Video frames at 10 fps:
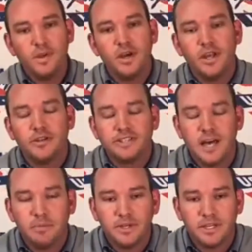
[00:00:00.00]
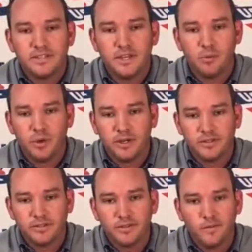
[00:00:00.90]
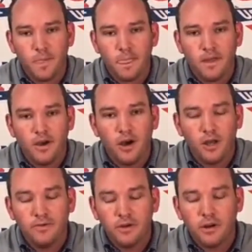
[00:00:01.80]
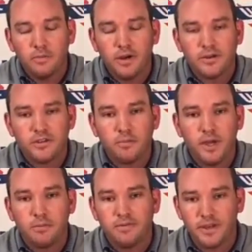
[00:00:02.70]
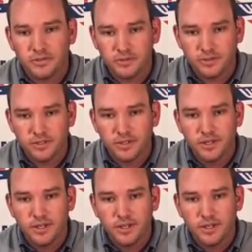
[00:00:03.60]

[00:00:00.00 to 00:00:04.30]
Another topic is the umpires. All of our umpires are paid professionals.